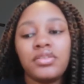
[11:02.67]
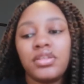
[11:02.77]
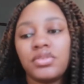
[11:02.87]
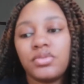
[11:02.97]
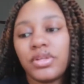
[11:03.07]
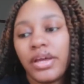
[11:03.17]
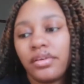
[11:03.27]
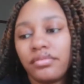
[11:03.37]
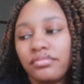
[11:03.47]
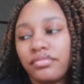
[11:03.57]
This was
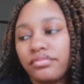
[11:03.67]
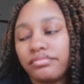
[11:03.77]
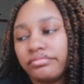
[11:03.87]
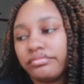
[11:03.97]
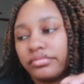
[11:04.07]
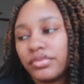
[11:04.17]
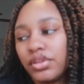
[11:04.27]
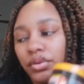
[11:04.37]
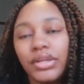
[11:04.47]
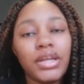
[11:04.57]
like
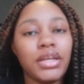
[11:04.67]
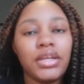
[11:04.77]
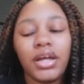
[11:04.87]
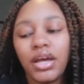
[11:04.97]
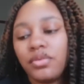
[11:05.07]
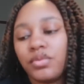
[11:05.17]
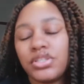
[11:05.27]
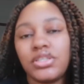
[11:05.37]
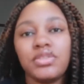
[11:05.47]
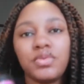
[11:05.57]
$3.99, which
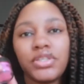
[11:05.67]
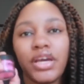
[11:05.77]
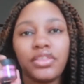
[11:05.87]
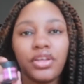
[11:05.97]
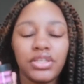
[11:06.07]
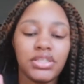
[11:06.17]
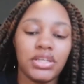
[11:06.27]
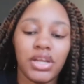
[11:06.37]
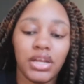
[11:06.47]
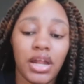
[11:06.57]
this was like
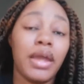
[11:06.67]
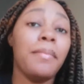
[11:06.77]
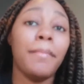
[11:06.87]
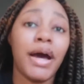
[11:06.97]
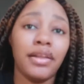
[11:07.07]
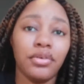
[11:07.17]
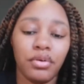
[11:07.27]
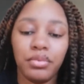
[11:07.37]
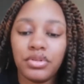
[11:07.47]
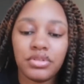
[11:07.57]
$13.99 in my
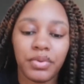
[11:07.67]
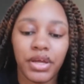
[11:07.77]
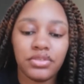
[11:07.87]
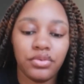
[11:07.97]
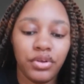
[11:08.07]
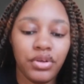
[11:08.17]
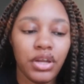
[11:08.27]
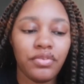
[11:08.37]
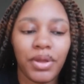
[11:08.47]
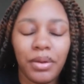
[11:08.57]
local beauty supply store. You can
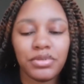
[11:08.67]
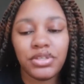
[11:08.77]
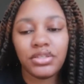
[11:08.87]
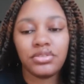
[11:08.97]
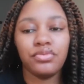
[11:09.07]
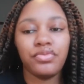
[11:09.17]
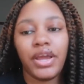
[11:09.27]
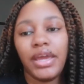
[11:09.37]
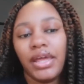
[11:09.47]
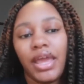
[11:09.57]
get it from Amazon too for
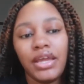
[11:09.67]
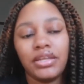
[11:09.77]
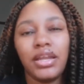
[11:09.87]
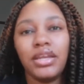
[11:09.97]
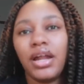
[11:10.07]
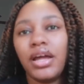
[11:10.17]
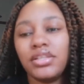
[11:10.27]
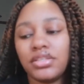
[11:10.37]
$8.99.